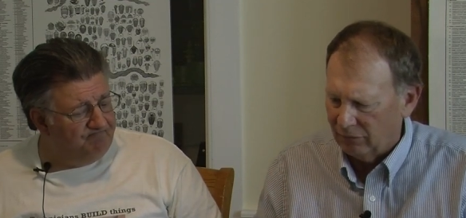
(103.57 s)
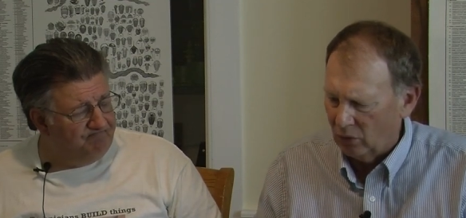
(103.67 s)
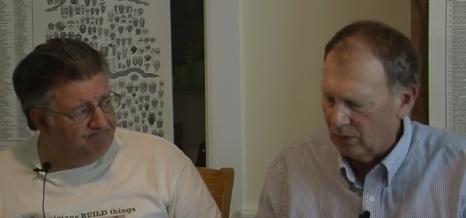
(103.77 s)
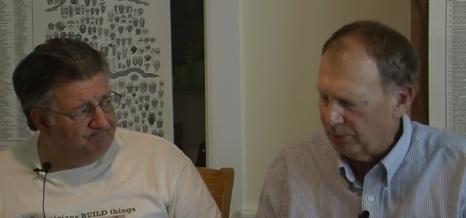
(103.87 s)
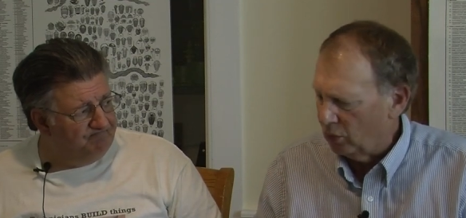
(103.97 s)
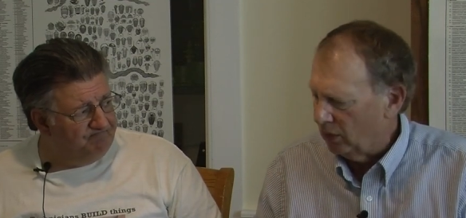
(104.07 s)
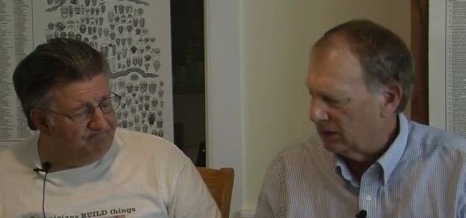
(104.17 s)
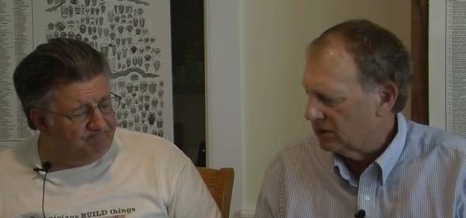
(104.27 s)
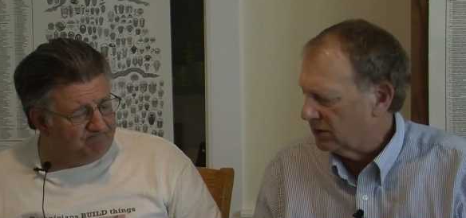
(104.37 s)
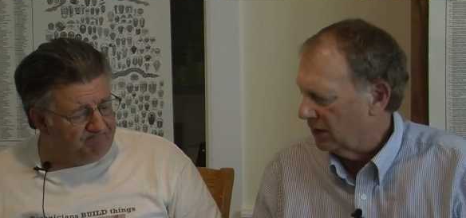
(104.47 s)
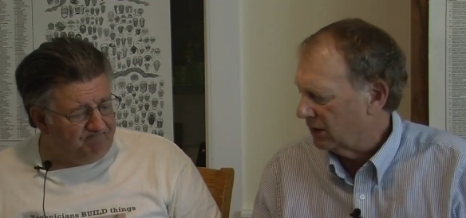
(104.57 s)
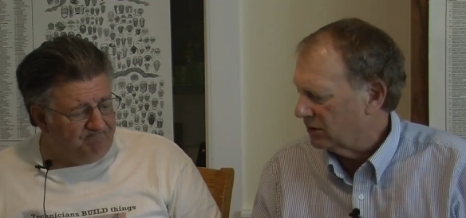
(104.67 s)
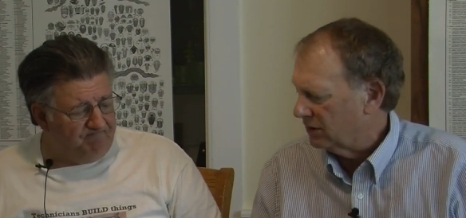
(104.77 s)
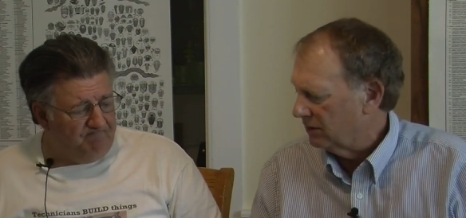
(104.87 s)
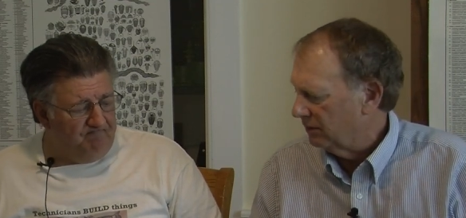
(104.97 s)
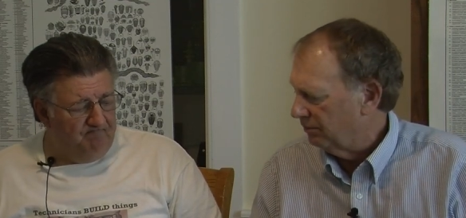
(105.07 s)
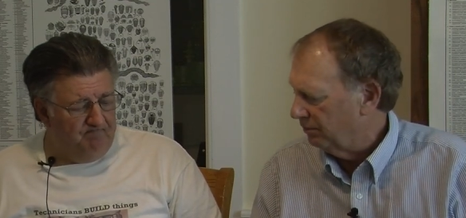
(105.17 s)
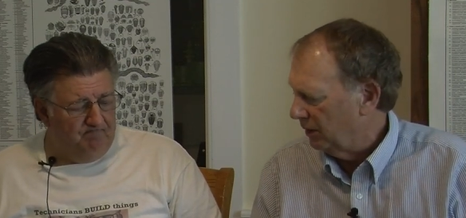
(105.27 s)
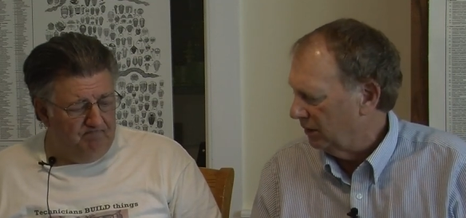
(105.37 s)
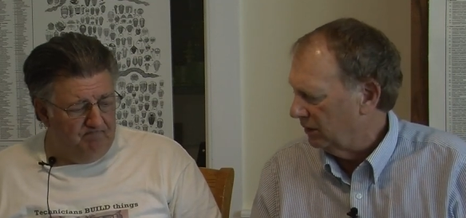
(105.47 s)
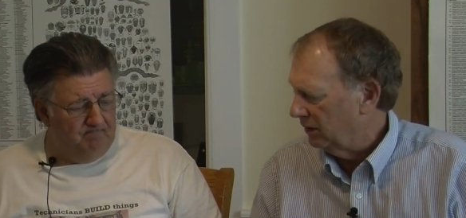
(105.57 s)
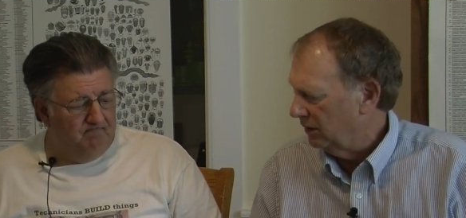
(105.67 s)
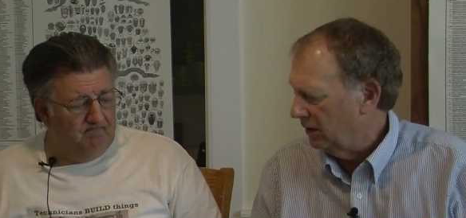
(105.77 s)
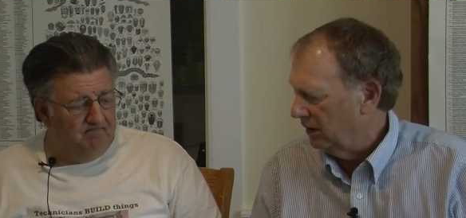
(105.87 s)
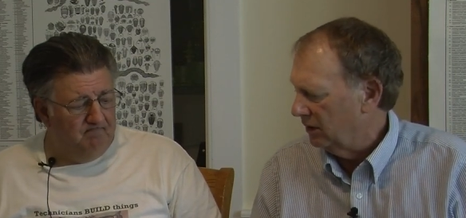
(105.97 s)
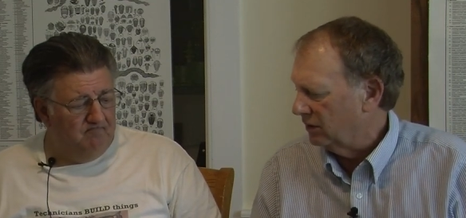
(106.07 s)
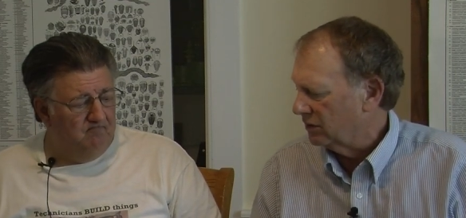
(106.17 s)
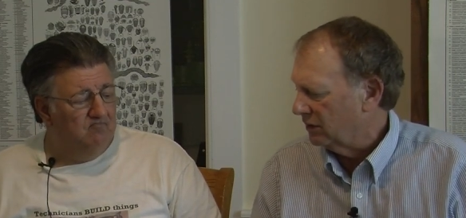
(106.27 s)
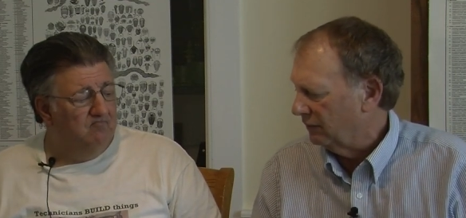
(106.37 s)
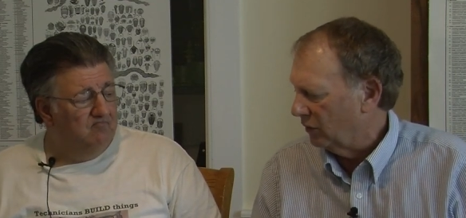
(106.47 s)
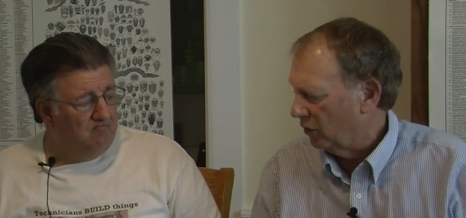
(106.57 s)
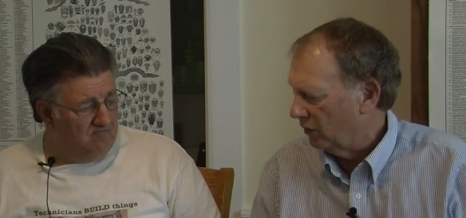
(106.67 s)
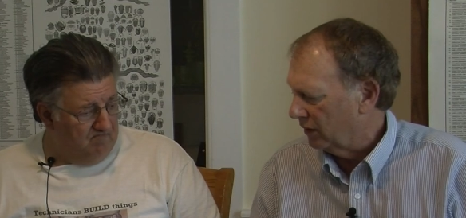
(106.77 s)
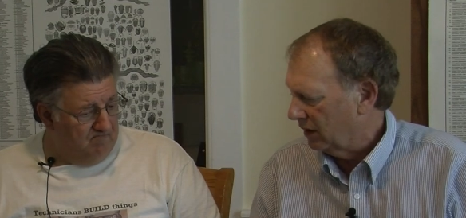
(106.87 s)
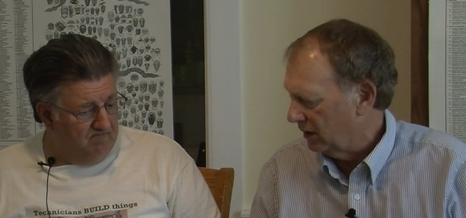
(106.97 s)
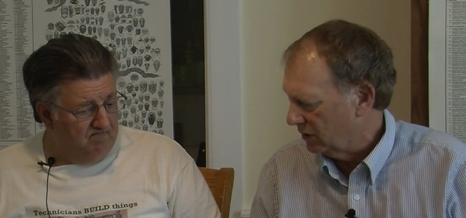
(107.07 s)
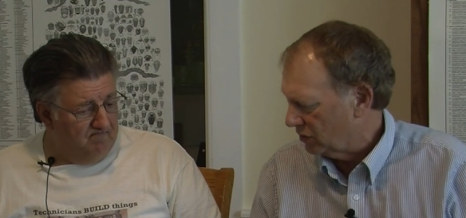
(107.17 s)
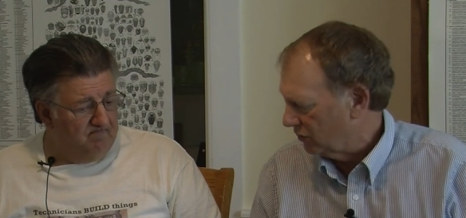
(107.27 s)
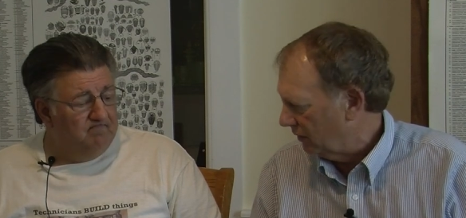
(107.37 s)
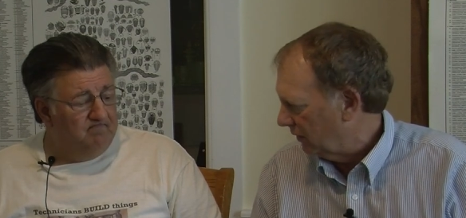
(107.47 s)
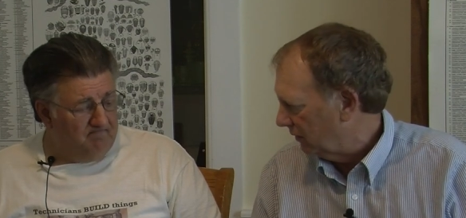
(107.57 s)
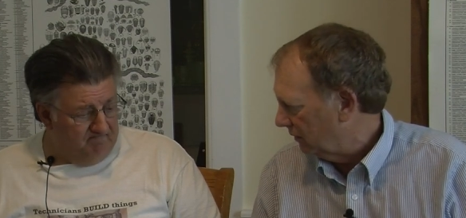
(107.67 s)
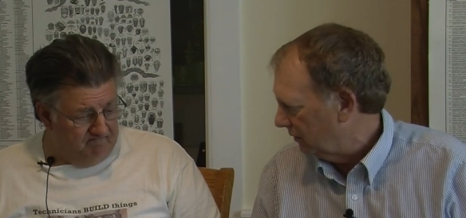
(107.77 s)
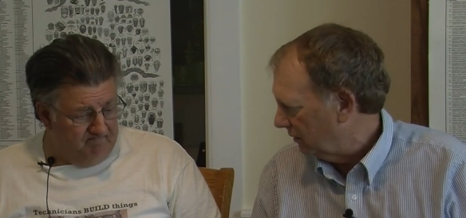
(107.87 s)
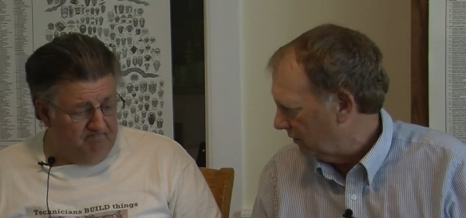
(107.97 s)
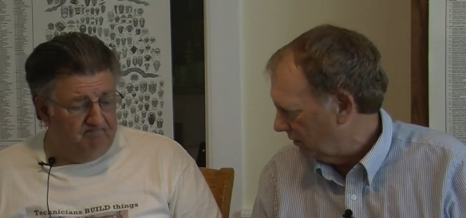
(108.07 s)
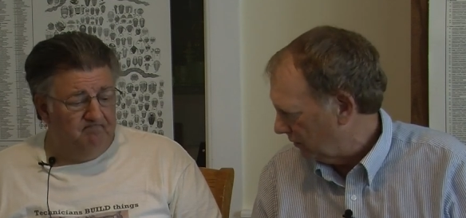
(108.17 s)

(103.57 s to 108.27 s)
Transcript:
Speaker 1: 4.6 billion years of Earth history. Mm -hmm.